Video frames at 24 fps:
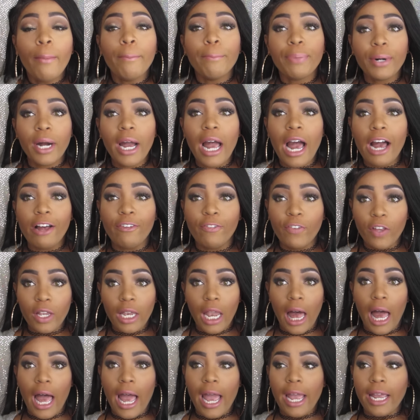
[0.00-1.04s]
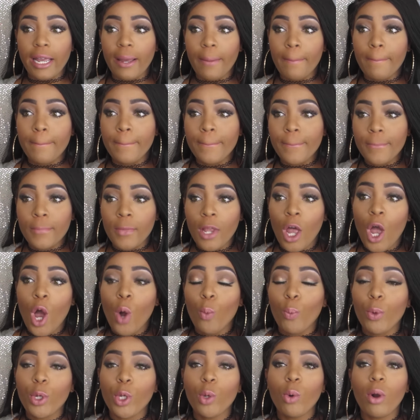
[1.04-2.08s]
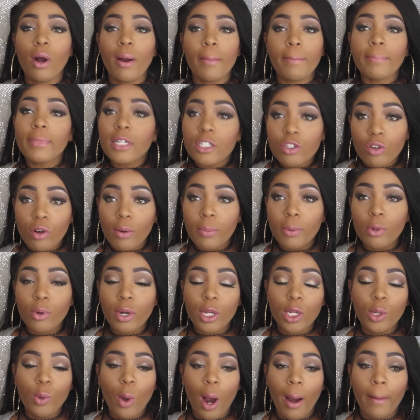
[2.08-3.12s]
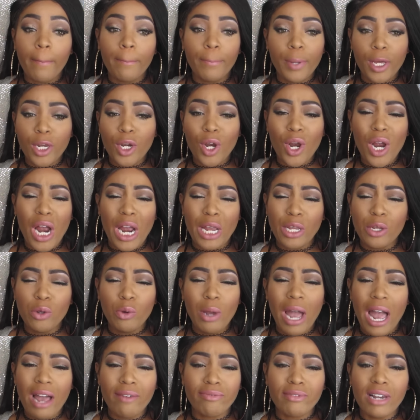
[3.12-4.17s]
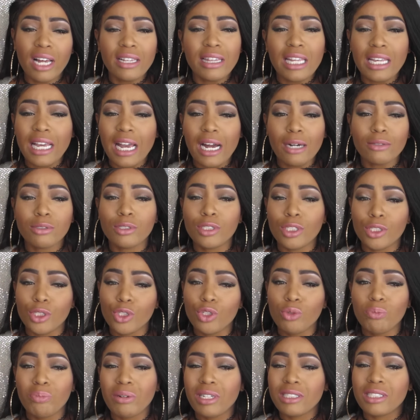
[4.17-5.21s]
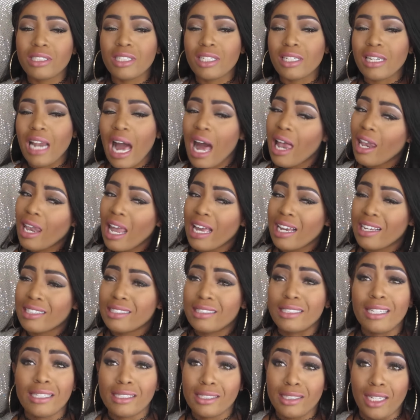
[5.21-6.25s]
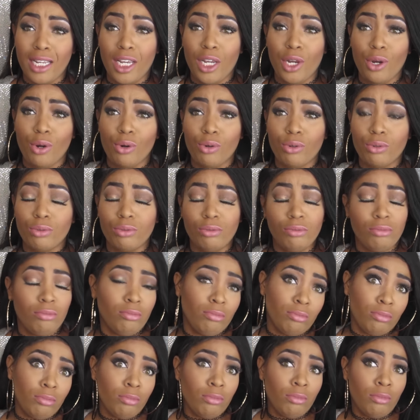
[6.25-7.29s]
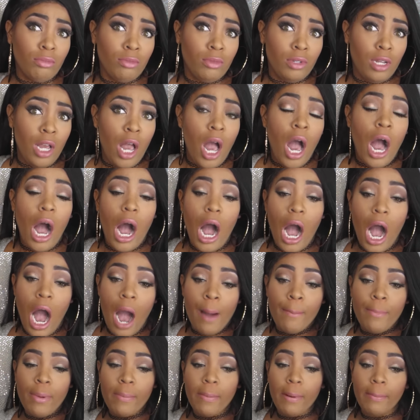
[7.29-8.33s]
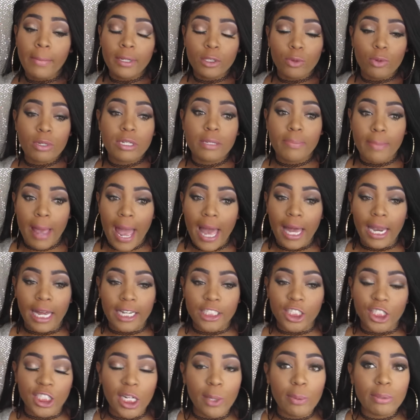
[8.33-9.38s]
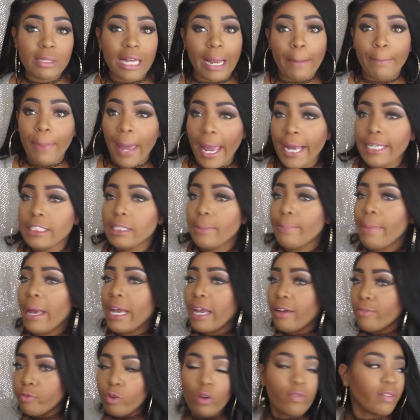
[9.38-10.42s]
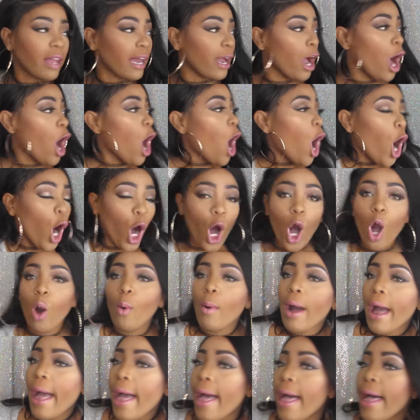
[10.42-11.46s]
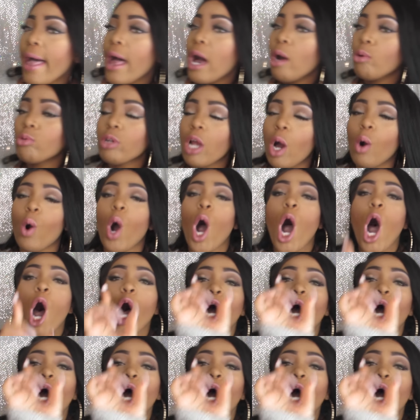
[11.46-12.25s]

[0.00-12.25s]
But I feel like when you are miserable and you are bitter and you have nothing else to do but to not like a 16-year-old. But my mother was mad. Like, she was like pacing back and forth. Like, oh hell no!